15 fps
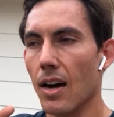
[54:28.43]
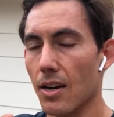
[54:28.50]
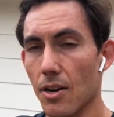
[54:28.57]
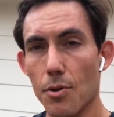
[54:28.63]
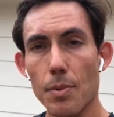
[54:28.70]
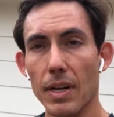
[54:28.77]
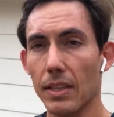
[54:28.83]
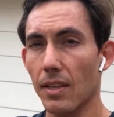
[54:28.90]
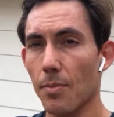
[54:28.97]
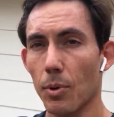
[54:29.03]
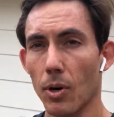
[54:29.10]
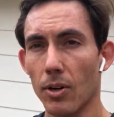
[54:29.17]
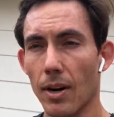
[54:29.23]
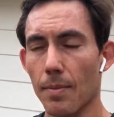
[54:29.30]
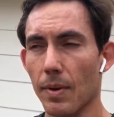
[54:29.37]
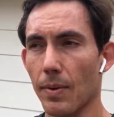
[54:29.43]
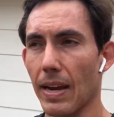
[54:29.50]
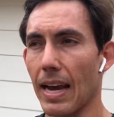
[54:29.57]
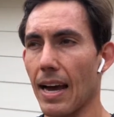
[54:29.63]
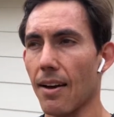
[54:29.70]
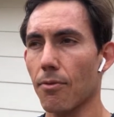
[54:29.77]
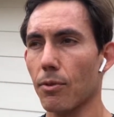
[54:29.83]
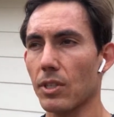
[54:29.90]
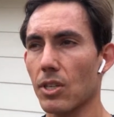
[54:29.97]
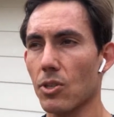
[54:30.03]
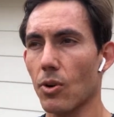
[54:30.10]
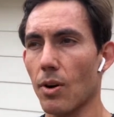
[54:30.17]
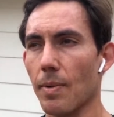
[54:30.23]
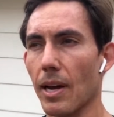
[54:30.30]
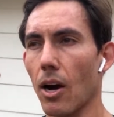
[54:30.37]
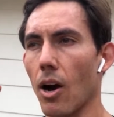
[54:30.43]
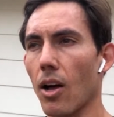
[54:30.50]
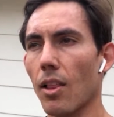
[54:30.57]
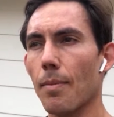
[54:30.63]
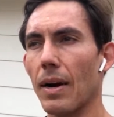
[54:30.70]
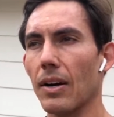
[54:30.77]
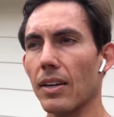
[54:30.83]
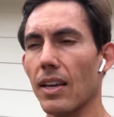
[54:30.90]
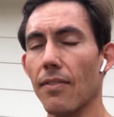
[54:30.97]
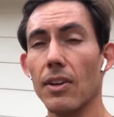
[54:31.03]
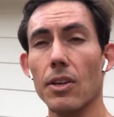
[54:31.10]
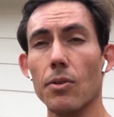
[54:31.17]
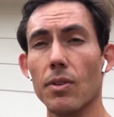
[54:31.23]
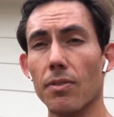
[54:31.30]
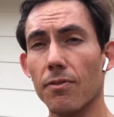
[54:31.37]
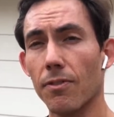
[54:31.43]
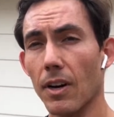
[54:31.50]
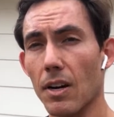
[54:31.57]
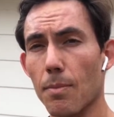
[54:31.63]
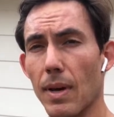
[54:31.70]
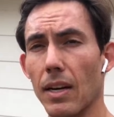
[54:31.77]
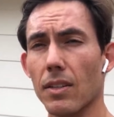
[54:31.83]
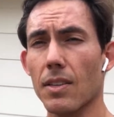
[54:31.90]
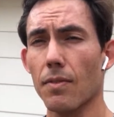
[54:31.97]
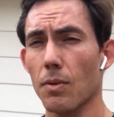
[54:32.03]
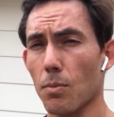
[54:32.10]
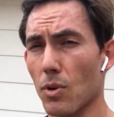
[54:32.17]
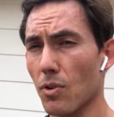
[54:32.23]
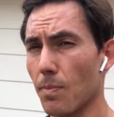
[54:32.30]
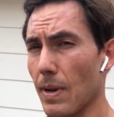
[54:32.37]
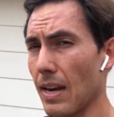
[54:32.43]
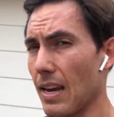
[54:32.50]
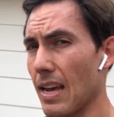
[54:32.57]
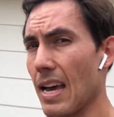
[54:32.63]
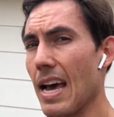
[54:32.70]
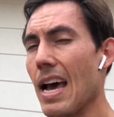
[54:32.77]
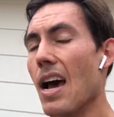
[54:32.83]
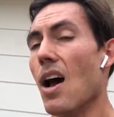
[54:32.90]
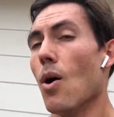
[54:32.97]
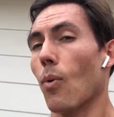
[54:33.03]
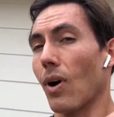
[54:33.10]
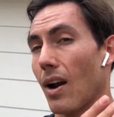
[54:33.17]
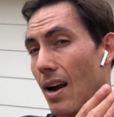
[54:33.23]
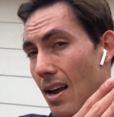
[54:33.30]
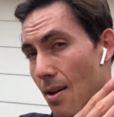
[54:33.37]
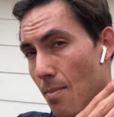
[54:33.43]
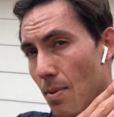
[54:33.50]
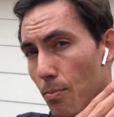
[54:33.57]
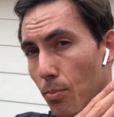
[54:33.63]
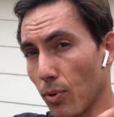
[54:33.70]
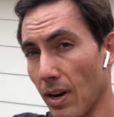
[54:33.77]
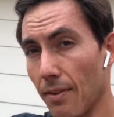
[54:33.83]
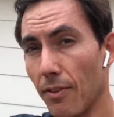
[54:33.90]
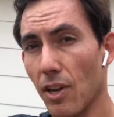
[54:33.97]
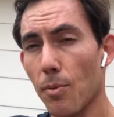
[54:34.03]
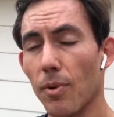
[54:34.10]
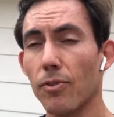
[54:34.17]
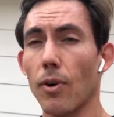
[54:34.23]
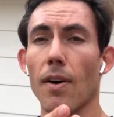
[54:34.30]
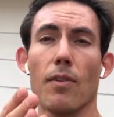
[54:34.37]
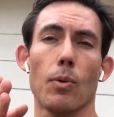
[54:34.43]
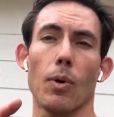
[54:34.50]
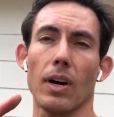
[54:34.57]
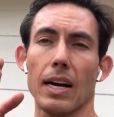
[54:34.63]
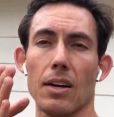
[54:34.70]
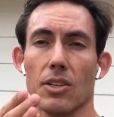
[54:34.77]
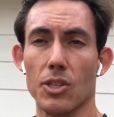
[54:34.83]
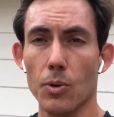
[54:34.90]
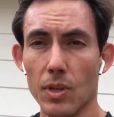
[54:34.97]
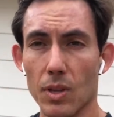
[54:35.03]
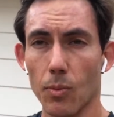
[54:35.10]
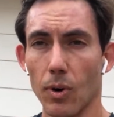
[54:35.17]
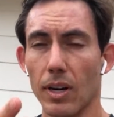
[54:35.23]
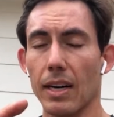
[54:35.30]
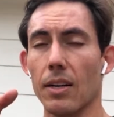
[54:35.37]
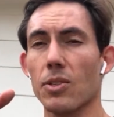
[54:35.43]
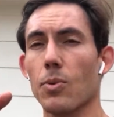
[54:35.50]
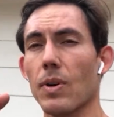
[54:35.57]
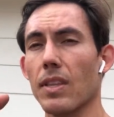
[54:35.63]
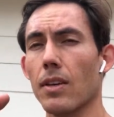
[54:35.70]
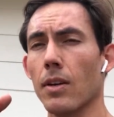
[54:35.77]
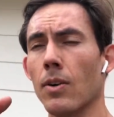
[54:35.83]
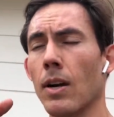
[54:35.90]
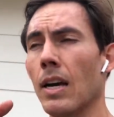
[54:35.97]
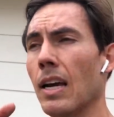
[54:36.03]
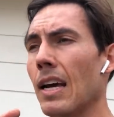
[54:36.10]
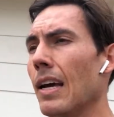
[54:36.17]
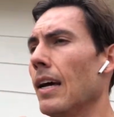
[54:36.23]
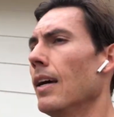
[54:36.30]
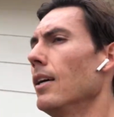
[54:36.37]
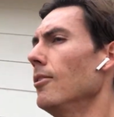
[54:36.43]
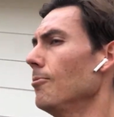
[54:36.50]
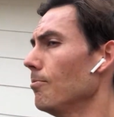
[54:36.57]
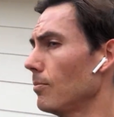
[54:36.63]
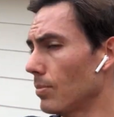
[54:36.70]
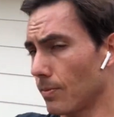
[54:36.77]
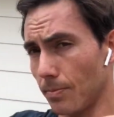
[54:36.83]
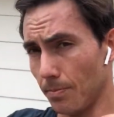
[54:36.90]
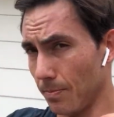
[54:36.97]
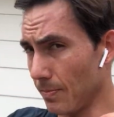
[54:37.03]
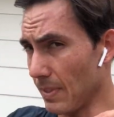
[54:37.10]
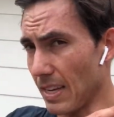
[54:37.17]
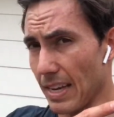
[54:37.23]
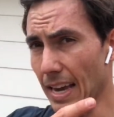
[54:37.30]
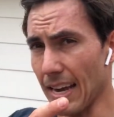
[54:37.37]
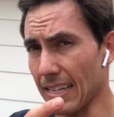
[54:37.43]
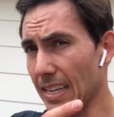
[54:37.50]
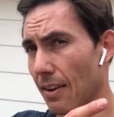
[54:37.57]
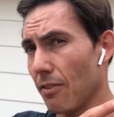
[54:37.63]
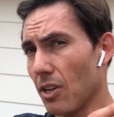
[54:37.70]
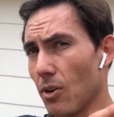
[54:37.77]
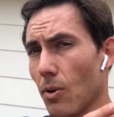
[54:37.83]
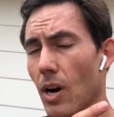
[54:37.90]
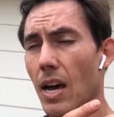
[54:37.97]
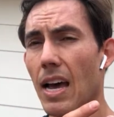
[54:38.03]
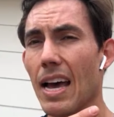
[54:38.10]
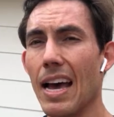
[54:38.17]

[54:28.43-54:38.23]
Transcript: a new monthly program that we have, which is going to be all about giving you the fundamentals of the movement, where I am briefing you before every workout, doing the workouts with you, and giving you